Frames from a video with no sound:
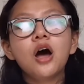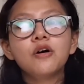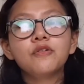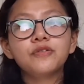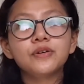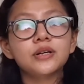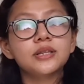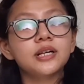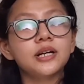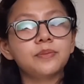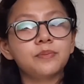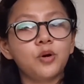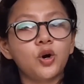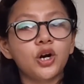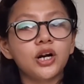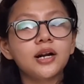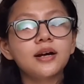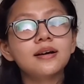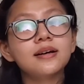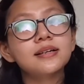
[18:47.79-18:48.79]

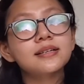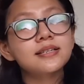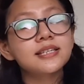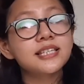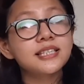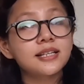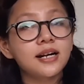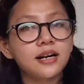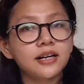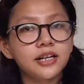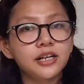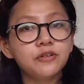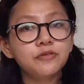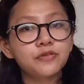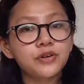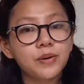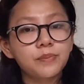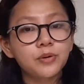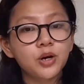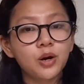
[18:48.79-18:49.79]
Furthermore, starting
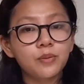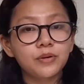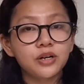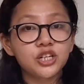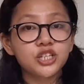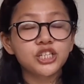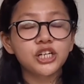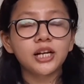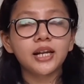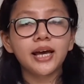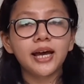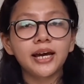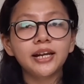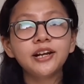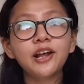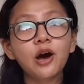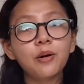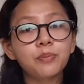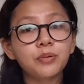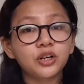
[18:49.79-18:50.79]
from commercial
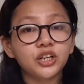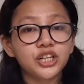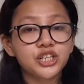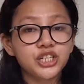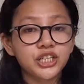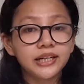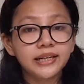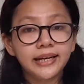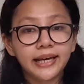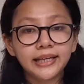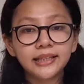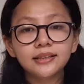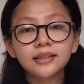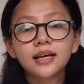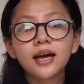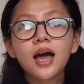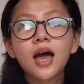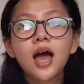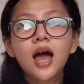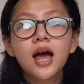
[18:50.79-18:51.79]
and operation date,
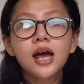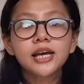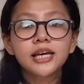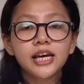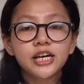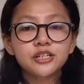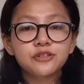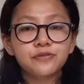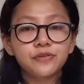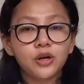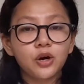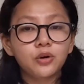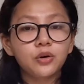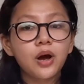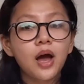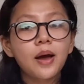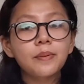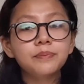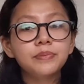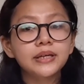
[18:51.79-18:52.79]
cash
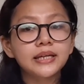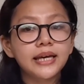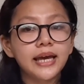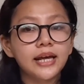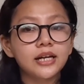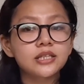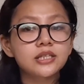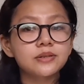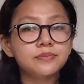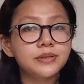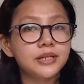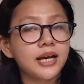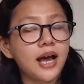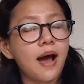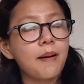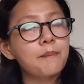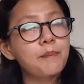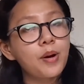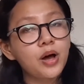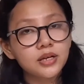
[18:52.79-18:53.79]
flow began to
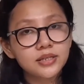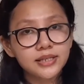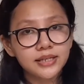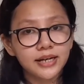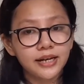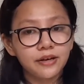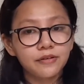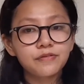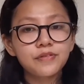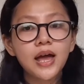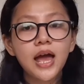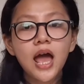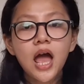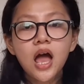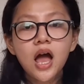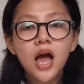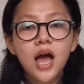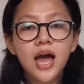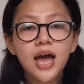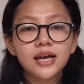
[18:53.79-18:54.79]
become positive
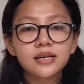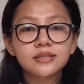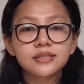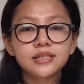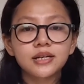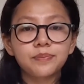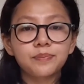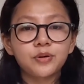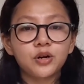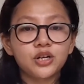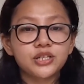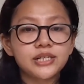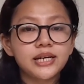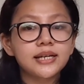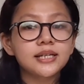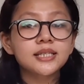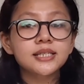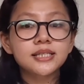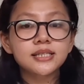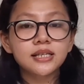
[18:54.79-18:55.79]
as the
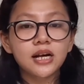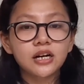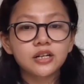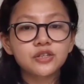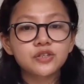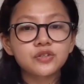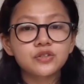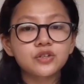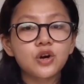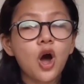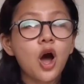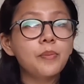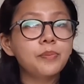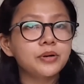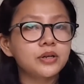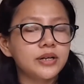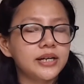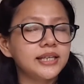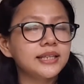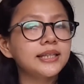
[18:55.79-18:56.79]
project starts to
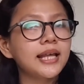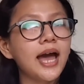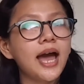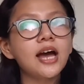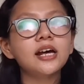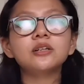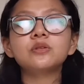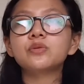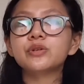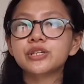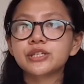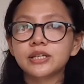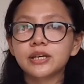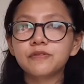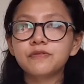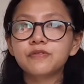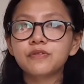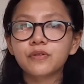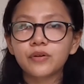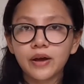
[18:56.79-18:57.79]
operate and
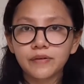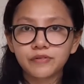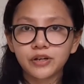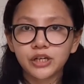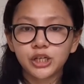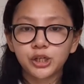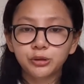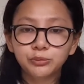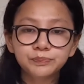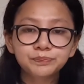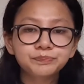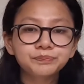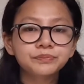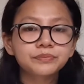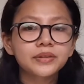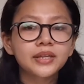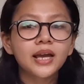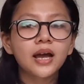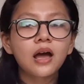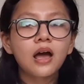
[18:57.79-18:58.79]
receive revenue.
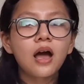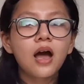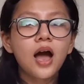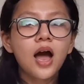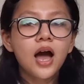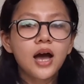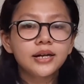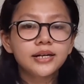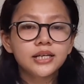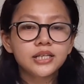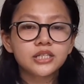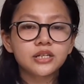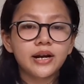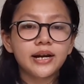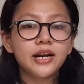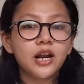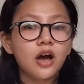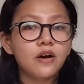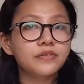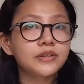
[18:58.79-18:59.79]
The
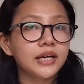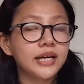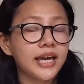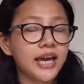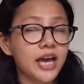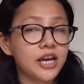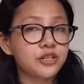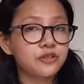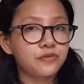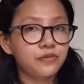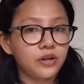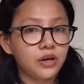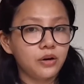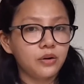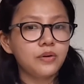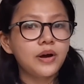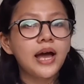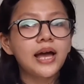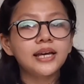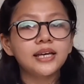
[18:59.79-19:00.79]
trend of the cash
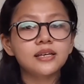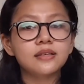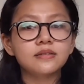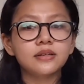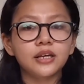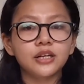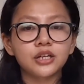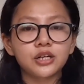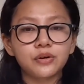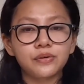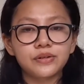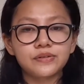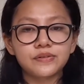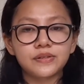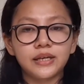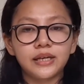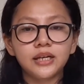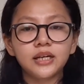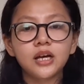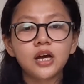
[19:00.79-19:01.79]
flow is
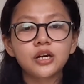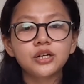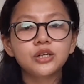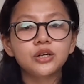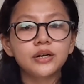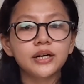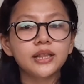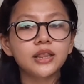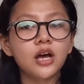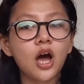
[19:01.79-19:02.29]
increasing during the